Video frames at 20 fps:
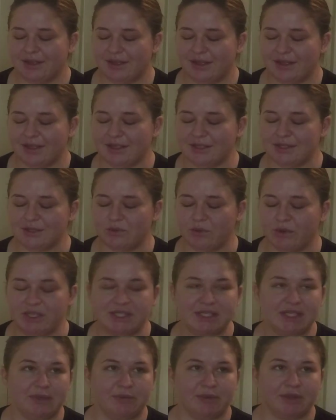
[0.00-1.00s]
He's
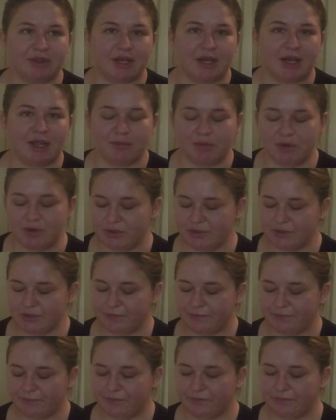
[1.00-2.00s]
noisy with the neighbors.
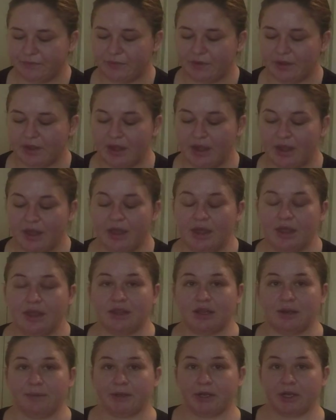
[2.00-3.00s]

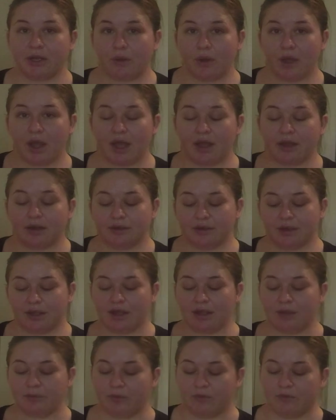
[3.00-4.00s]
So I'm going to go ahead
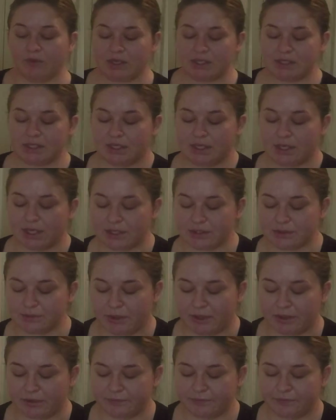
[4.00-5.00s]
and move on to the next
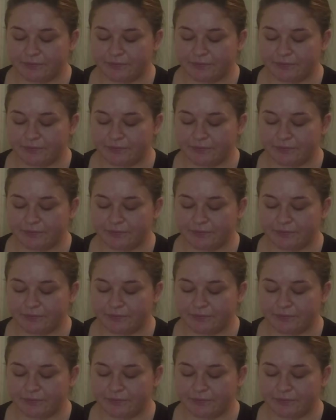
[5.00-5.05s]
one.